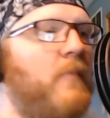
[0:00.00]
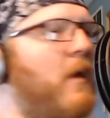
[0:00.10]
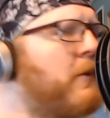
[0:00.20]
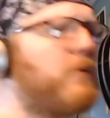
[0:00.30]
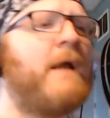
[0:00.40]

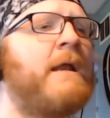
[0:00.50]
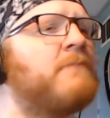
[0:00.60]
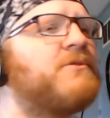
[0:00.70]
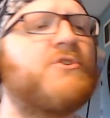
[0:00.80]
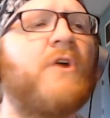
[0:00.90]
But right now,
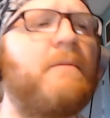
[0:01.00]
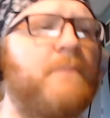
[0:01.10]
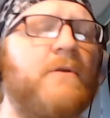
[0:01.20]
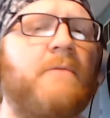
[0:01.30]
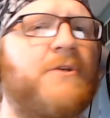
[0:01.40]
I'm just trying to
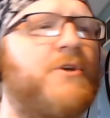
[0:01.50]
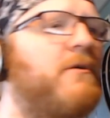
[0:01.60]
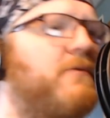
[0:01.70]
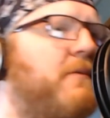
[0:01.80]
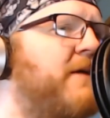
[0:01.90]
build up my
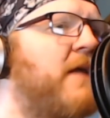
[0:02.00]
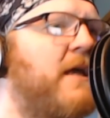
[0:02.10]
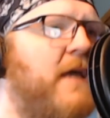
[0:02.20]
channel the best I